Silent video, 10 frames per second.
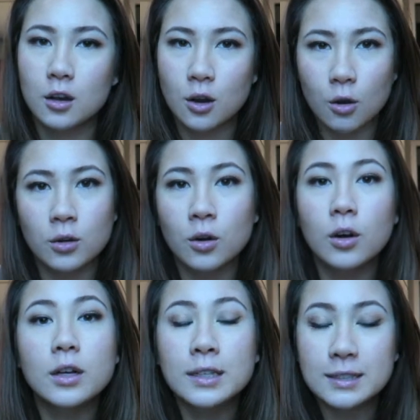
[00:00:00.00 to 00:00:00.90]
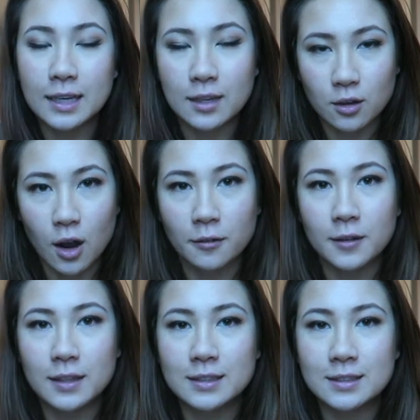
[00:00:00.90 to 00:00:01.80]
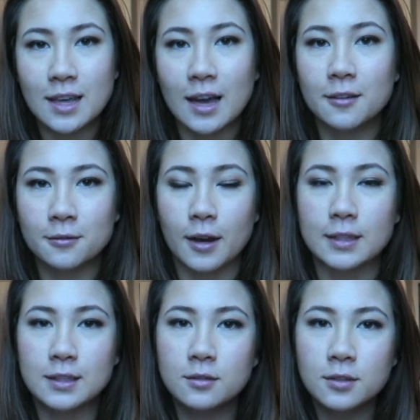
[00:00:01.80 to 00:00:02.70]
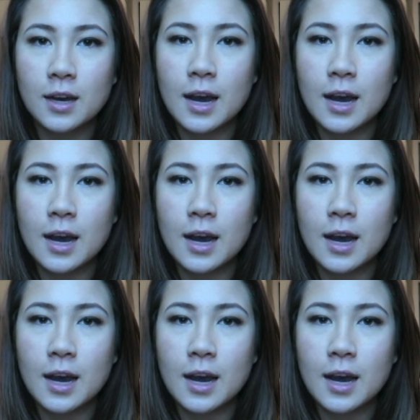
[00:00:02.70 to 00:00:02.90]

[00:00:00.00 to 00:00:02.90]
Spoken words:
coconut oil can take it off. It is that effective.